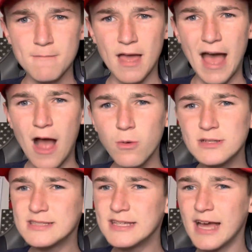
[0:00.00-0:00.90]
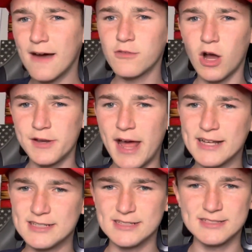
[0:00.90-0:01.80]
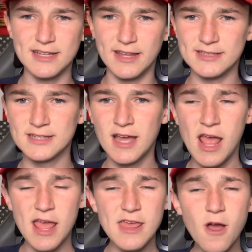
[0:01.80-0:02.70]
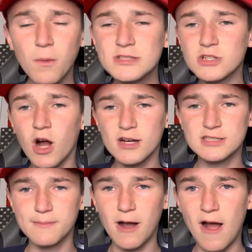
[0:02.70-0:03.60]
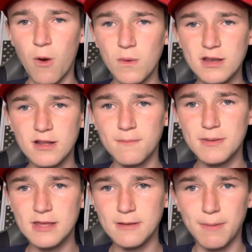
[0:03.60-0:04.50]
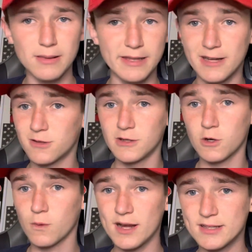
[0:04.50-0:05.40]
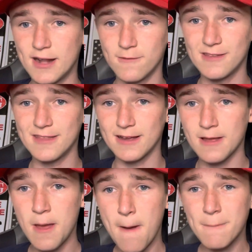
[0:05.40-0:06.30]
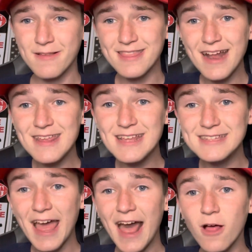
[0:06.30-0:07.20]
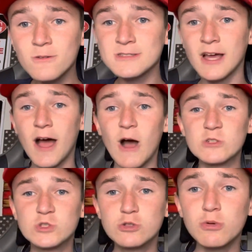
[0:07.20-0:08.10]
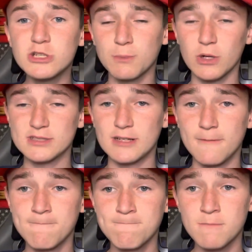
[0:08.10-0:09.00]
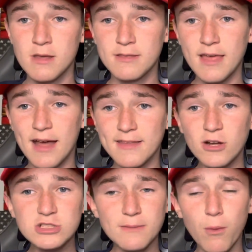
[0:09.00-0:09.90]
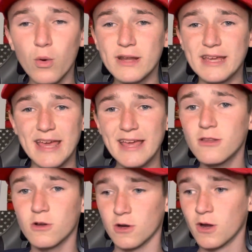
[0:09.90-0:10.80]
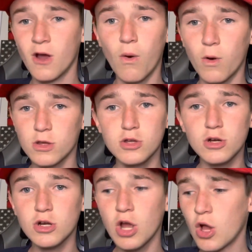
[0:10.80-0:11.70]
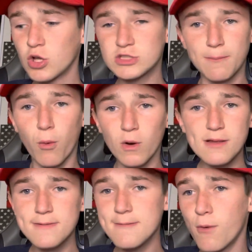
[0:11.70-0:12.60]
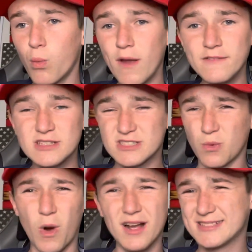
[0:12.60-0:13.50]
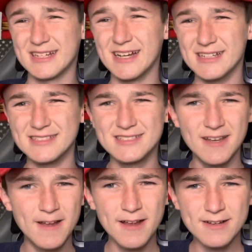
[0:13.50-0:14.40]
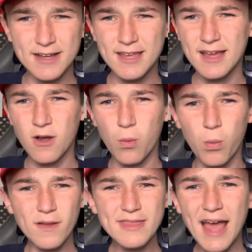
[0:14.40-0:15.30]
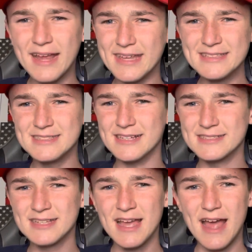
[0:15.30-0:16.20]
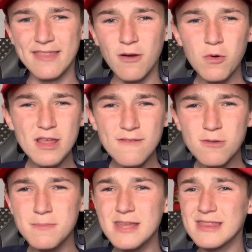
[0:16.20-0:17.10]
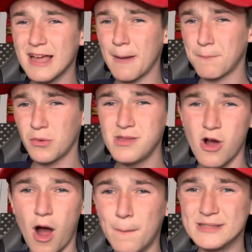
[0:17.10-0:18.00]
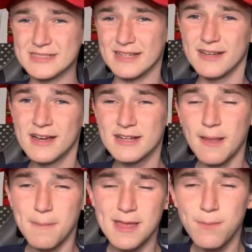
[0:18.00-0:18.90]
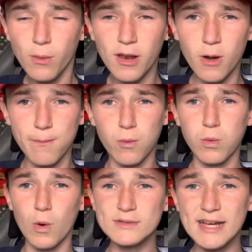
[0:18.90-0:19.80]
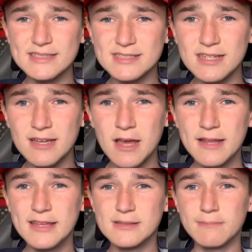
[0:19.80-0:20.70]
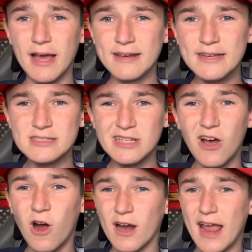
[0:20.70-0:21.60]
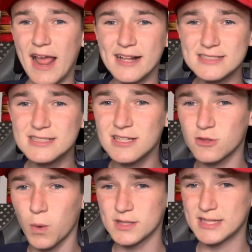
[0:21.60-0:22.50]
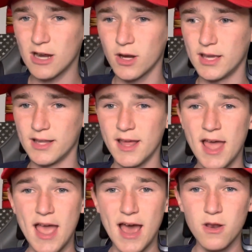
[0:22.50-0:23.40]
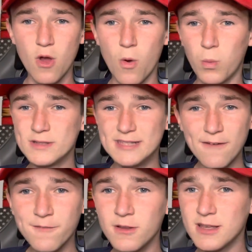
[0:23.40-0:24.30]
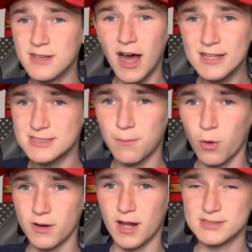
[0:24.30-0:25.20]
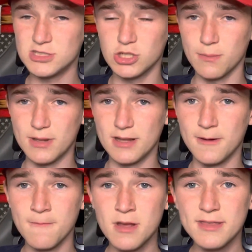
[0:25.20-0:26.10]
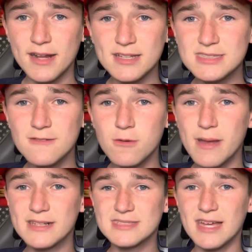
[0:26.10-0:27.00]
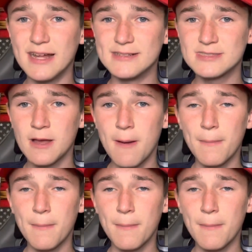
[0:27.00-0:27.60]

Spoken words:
How does he have the audacity to say this? He always talks about how we need to be politically correct and everything, but then he tells a Jewish person that they're supporting Hitler or they're supporting people waving swastikas. Like, what the heck is this? And that would even be the complete opposite. The people that are protesting these mandates are anti-authoritarian and would definitely not support Nazi Germany. That doesn't even make sense.